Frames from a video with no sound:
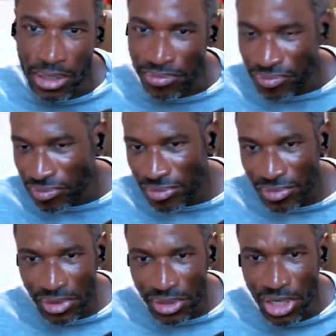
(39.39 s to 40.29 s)
But,
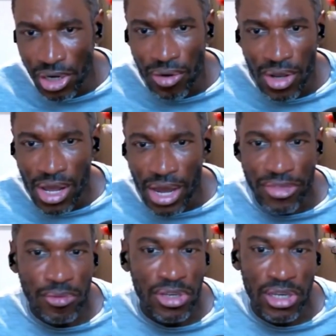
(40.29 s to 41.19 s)

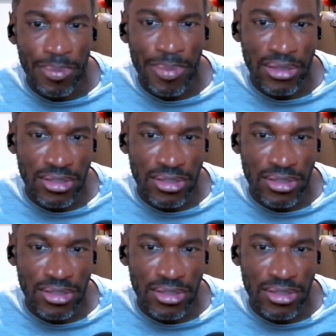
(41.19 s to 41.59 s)
I think we could get